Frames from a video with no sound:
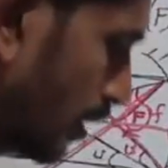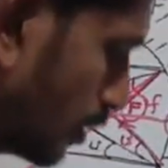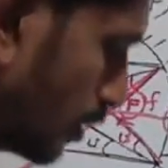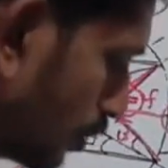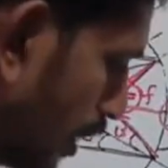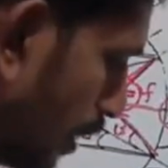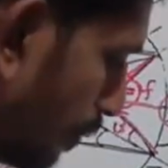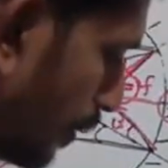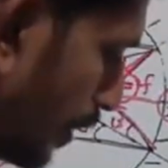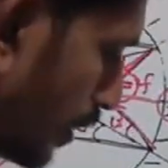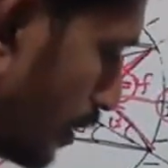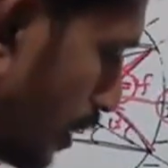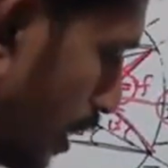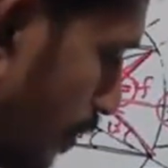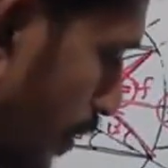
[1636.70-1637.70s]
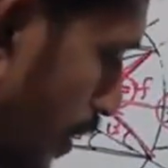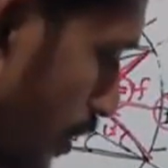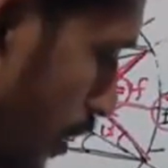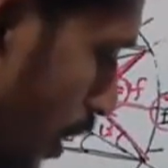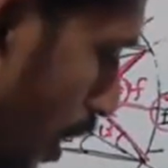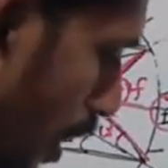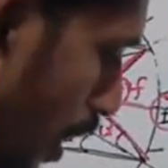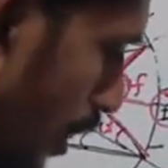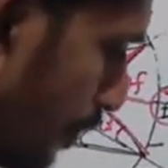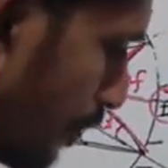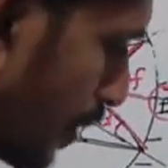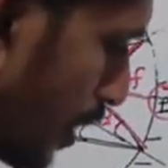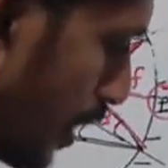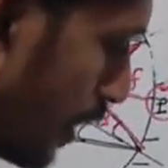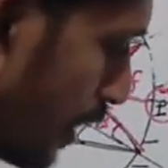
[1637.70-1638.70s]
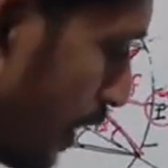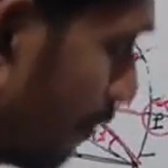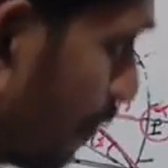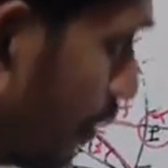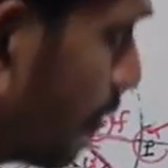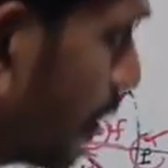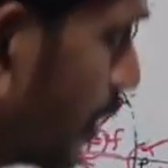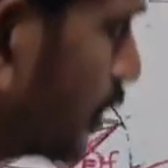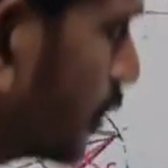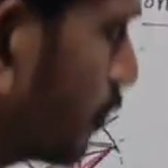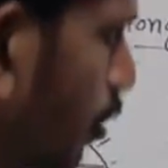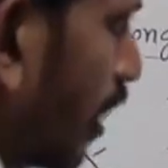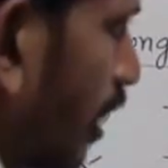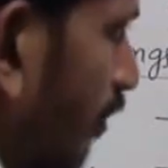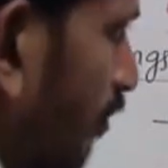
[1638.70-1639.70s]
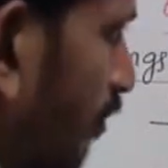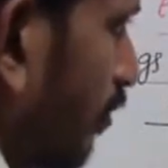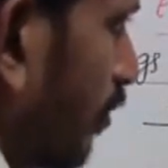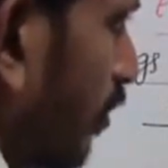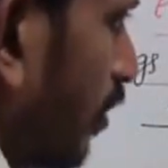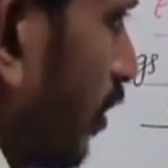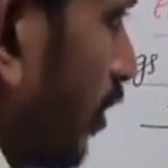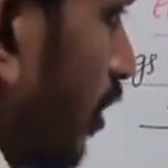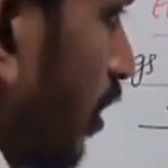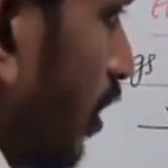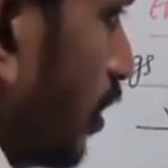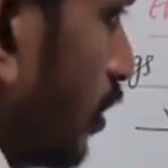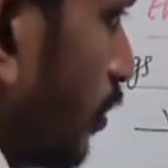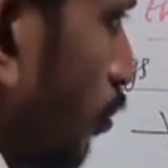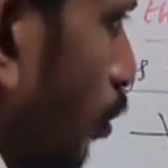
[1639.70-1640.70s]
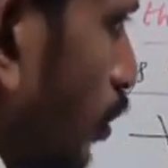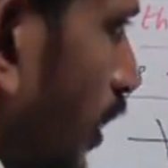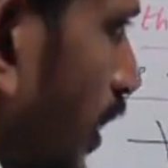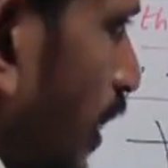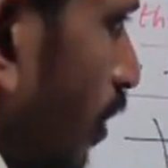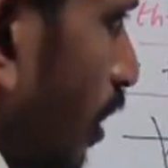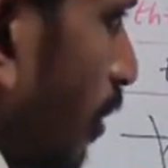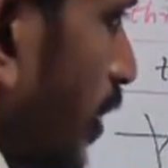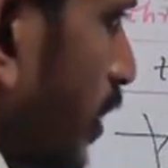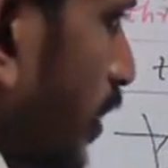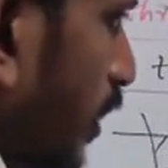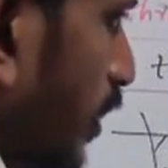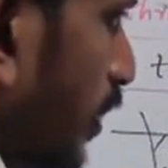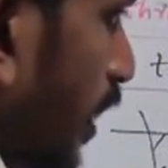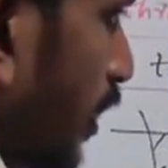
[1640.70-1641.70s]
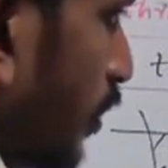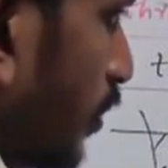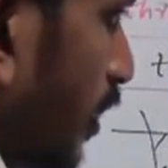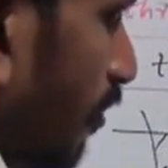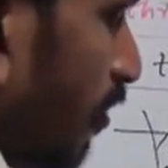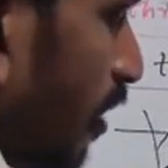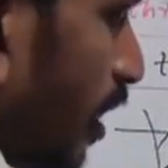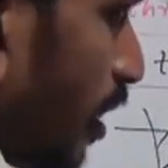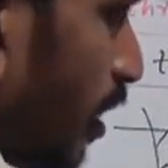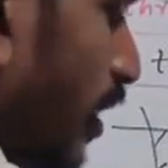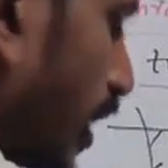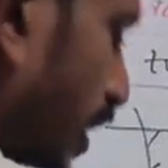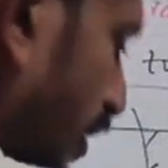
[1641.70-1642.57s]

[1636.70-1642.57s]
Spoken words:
So CP is R. FP means small f. Both are equal means this is also F or not?